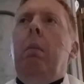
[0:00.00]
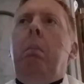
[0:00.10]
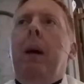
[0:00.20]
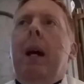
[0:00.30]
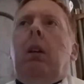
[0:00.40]

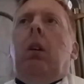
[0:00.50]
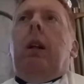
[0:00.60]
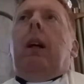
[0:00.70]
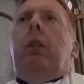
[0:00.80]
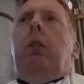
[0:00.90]
impact
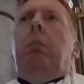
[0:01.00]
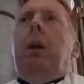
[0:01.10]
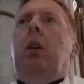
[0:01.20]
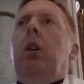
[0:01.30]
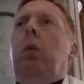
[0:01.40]
on us
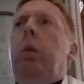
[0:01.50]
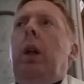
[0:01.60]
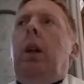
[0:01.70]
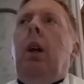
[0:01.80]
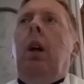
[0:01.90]
because
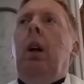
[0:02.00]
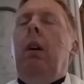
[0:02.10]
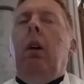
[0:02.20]
we're